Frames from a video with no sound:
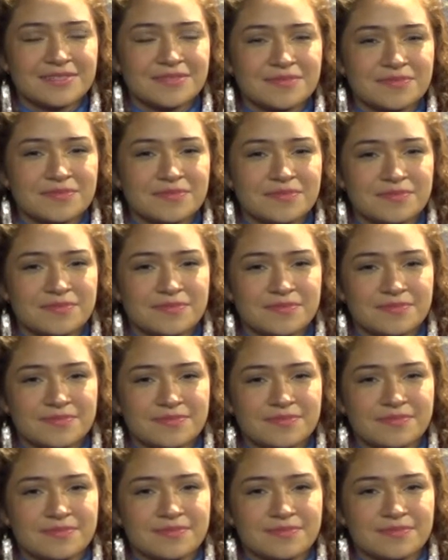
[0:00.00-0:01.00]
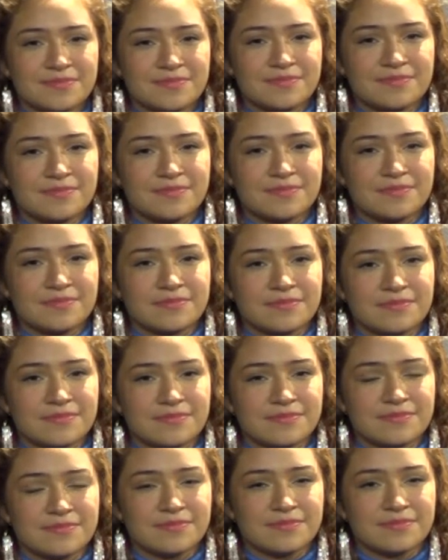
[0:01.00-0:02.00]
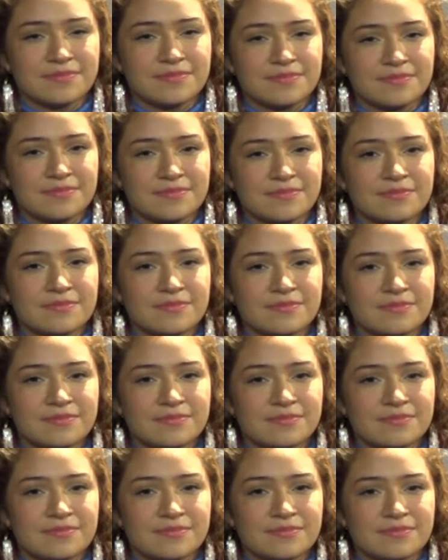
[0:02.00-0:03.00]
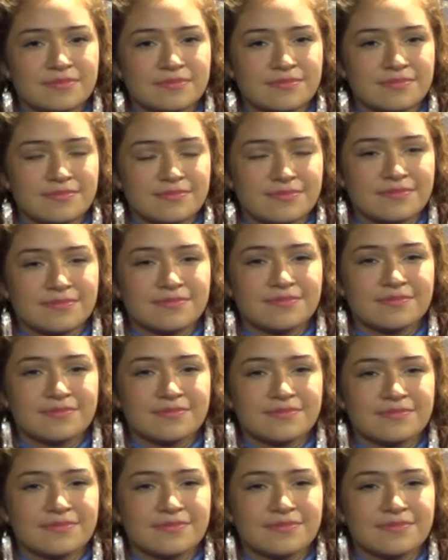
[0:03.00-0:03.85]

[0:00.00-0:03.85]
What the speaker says: The person shown says nothing.